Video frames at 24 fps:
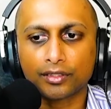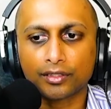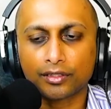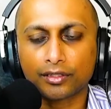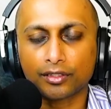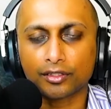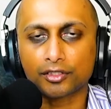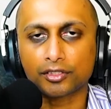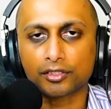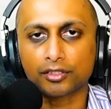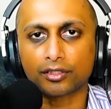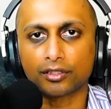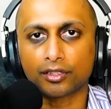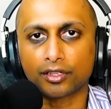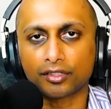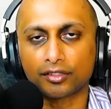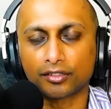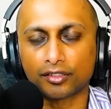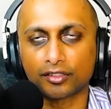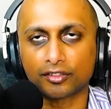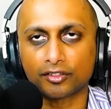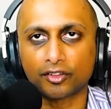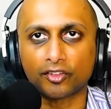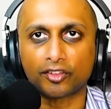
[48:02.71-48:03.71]
Gotcha. I
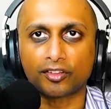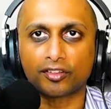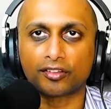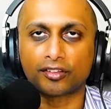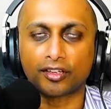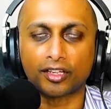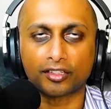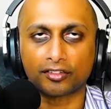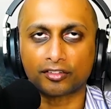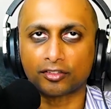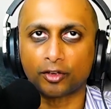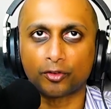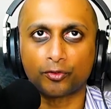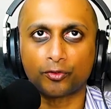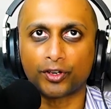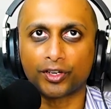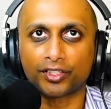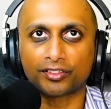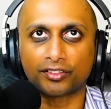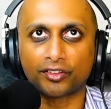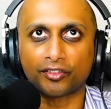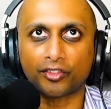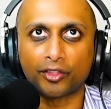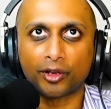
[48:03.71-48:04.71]
see. So this is like software
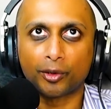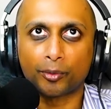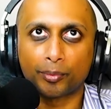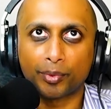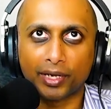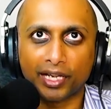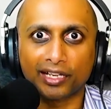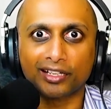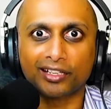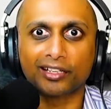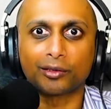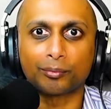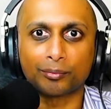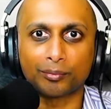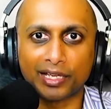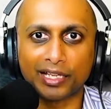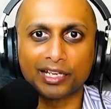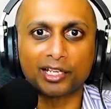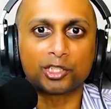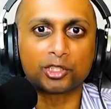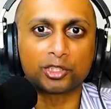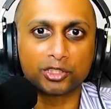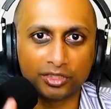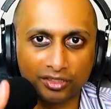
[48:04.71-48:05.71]
so that a bank can
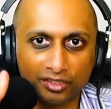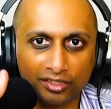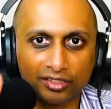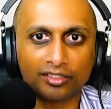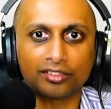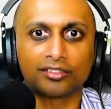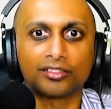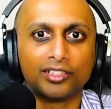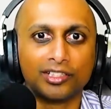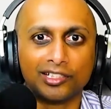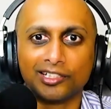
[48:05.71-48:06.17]
manage its